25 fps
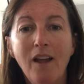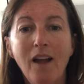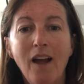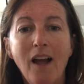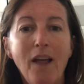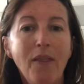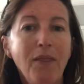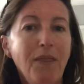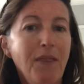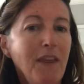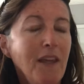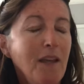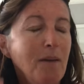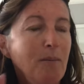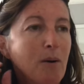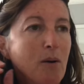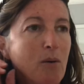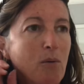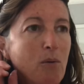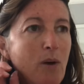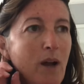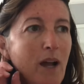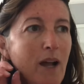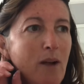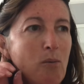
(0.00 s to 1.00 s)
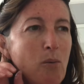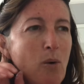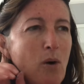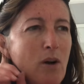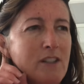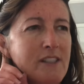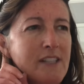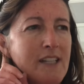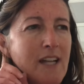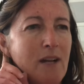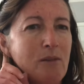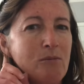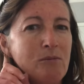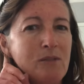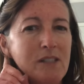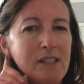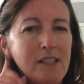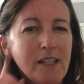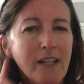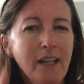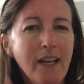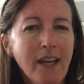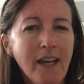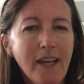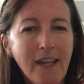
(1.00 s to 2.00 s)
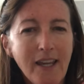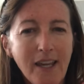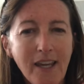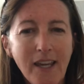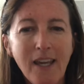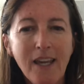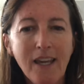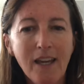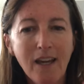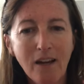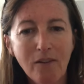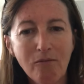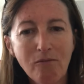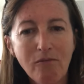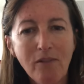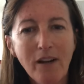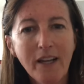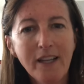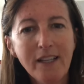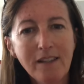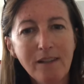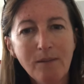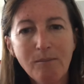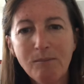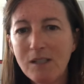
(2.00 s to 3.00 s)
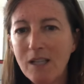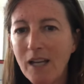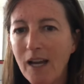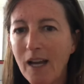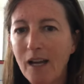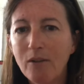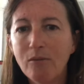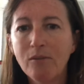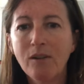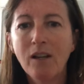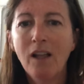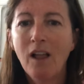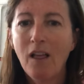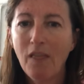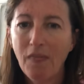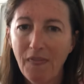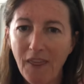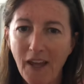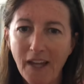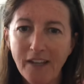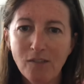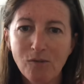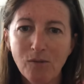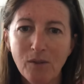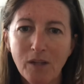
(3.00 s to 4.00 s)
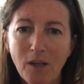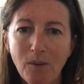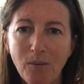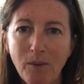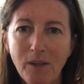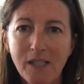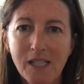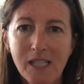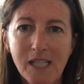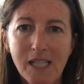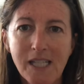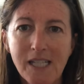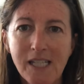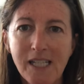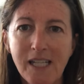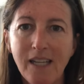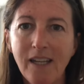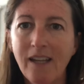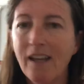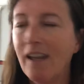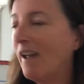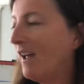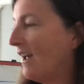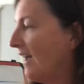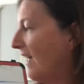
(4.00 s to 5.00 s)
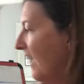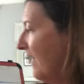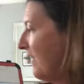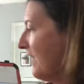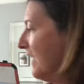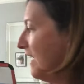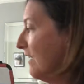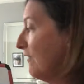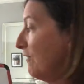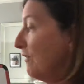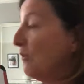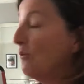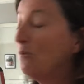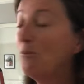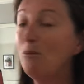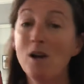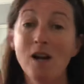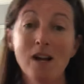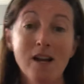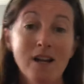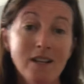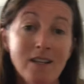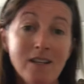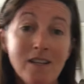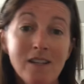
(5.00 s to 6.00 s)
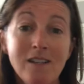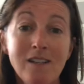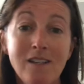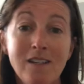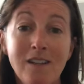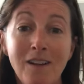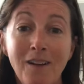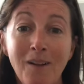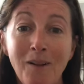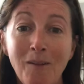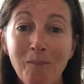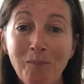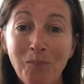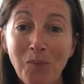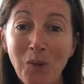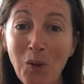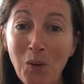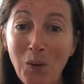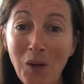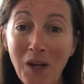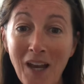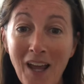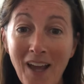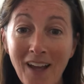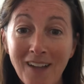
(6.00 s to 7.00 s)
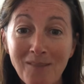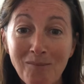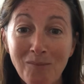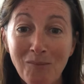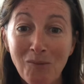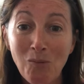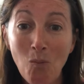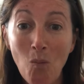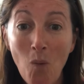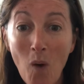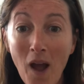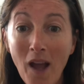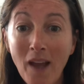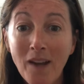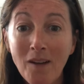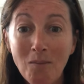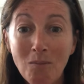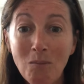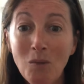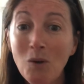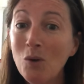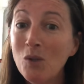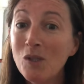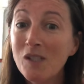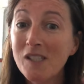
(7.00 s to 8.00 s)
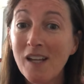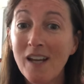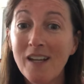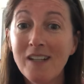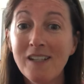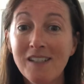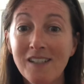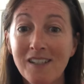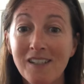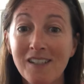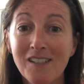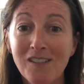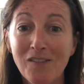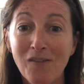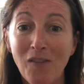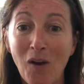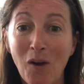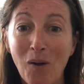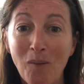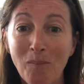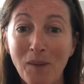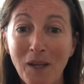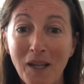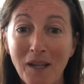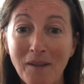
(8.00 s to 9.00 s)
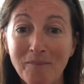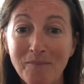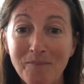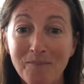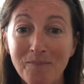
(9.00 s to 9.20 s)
and think about, well, what sounds can I hear, and write them down. That's what I want to see. And then if you want, you can add 1 more sentence for me.